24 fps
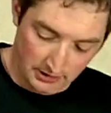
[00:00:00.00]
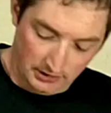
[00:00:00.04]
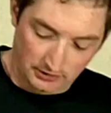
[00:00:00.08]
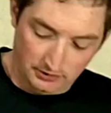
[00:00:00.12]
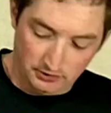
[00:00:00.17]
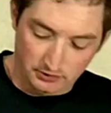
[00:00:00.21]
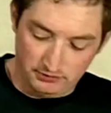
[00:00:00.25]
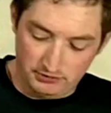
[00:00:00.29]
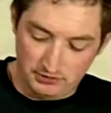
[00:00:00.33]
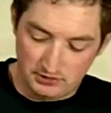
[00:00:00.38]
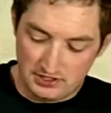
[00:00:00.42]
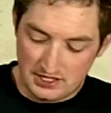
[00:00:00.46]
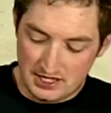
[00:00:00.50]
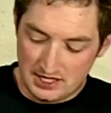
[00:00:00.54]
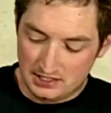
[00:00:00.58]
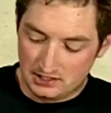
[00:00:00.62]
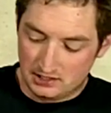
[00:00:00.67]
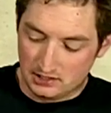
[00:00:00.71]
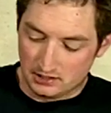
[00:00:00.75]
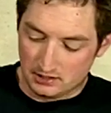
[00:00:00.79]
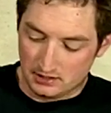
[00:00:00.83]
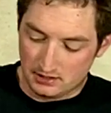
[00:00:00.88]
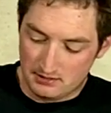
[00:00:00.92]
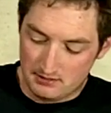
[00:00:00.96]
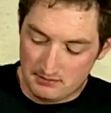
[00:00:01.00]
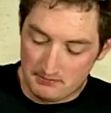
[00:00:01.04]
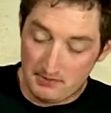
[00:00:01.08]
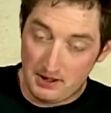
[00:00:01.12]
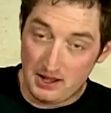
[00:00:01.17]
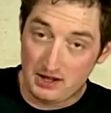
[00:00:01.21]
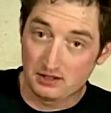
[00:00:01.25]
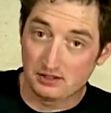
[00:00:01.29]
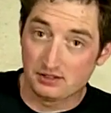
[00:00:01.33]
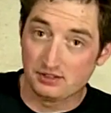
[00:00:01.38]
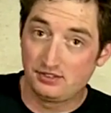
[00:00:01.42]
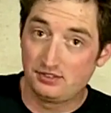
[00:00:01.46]
So if you take your
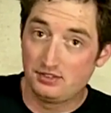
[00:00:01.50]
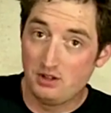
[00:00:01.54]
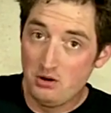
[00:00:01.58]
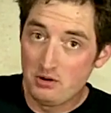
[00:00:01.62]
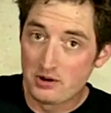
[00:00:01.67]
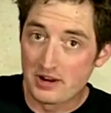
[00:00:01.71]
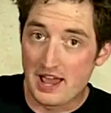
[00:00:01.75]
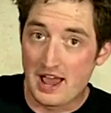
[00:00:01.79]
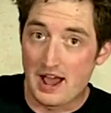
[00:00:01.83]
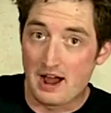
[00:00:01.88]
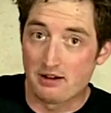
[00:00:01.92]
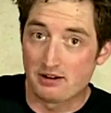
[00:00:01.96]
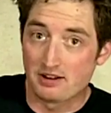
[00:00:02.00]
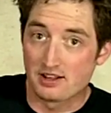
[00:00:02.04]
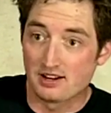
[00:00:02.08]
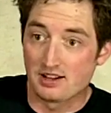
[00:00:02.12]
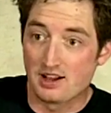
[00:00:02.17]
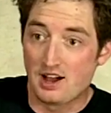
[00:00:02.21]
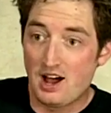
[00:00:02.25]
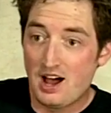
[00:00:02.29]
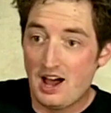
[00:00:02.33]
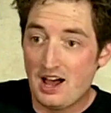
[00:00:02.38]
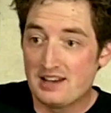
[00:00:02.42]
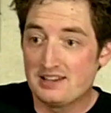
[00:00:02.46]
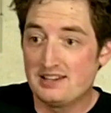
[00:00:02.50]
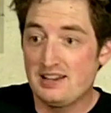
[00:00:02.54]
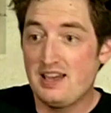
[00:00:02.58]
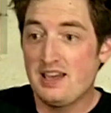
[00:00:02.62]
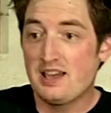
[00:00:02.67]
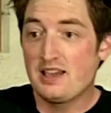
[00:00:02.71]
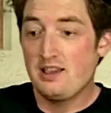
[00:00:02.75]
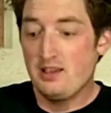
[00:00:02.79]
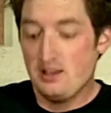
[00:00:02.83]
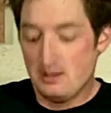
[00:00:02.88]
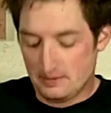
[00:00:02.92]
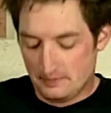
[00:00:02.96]
bottle of soda out on a hot
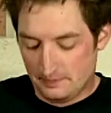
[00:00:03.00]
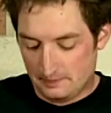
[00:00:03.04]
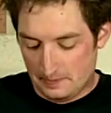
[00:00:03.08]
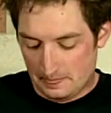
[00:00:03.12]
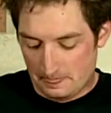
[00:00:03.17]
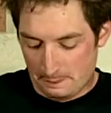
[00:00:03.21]
day,